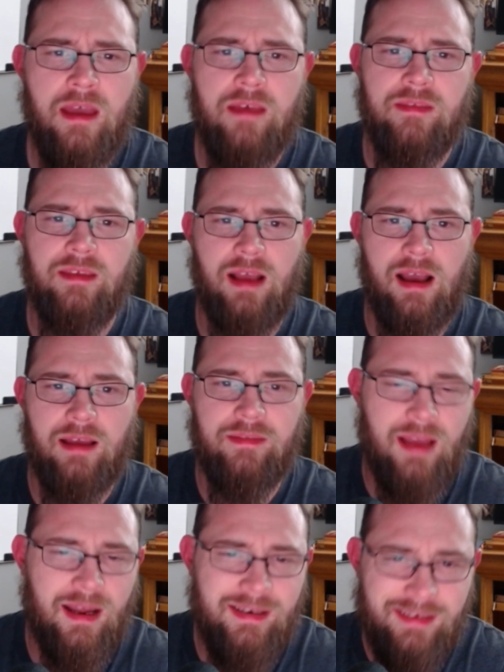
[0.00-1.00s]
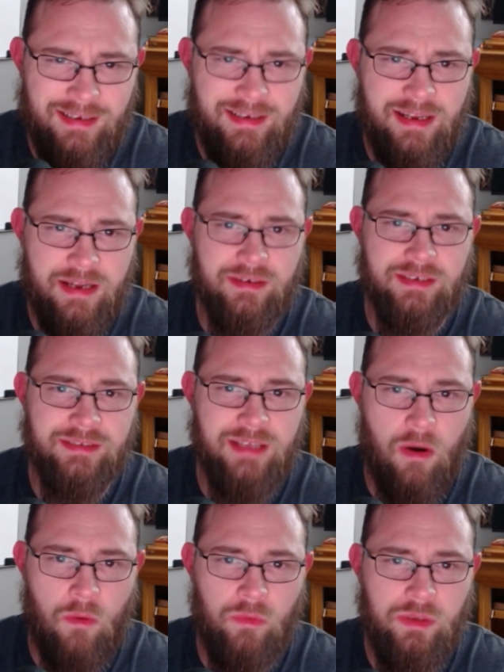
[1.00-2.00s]
the idea here is that
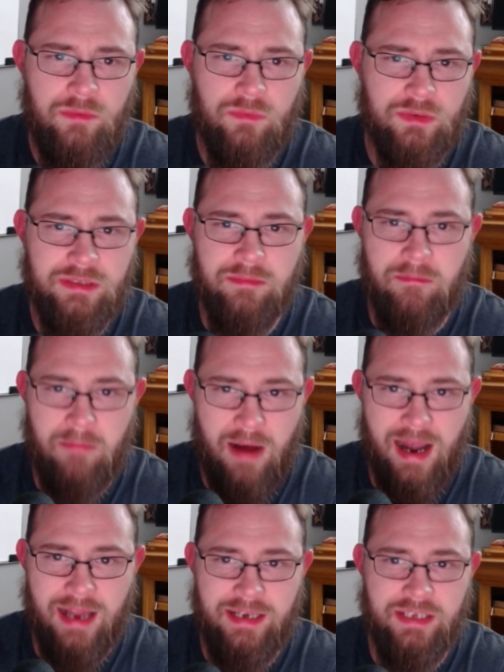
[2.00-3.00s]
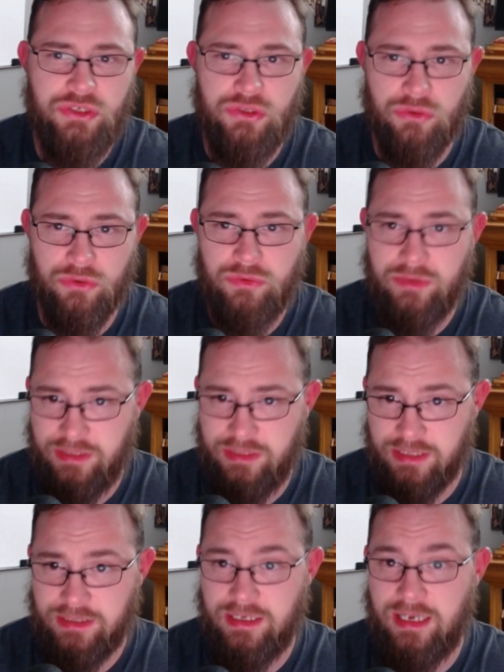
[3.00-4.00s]
only one's mind is sure to
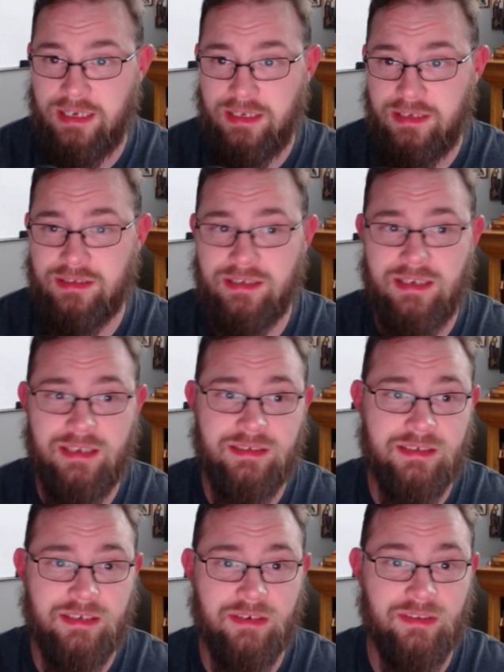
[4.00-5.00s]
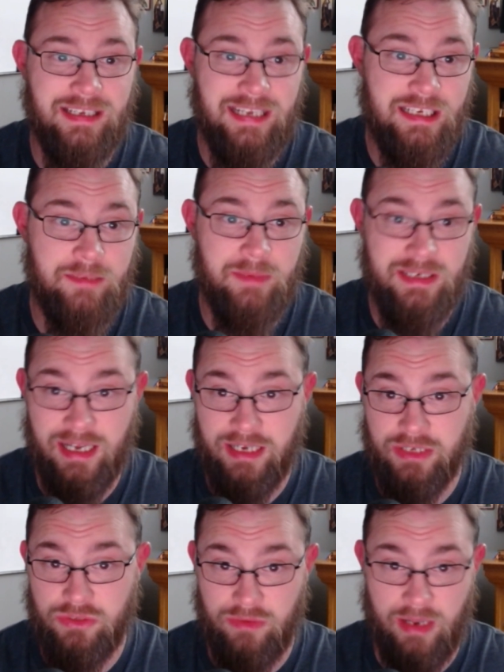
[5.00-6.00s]
exist, and it doesn't necessarily need to be
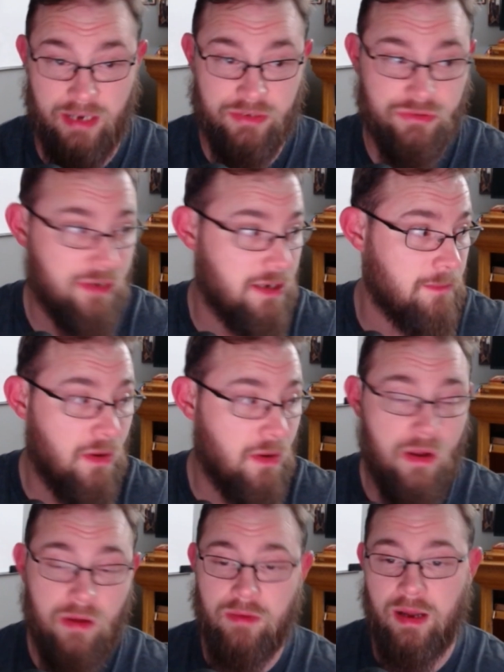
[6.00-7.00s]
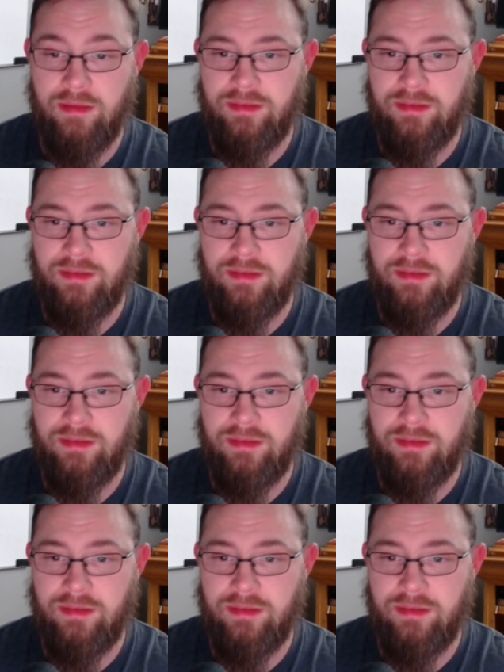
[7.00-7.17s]
taken to that extreme, right?